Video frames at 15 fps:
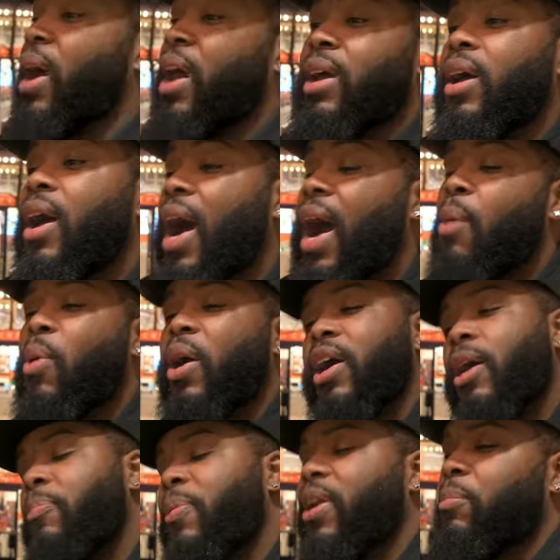Hey, I
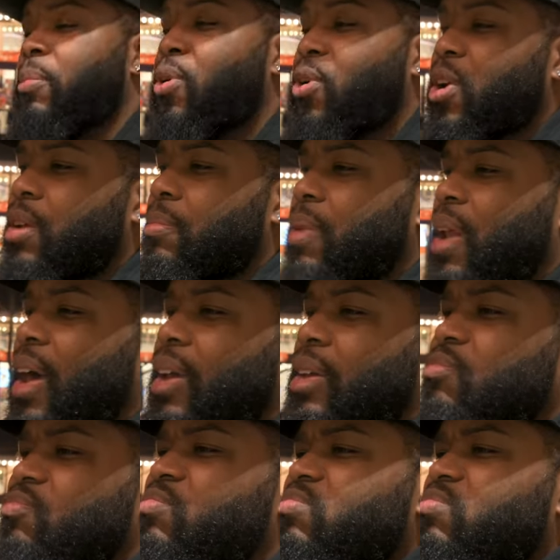wake up in the morning be like,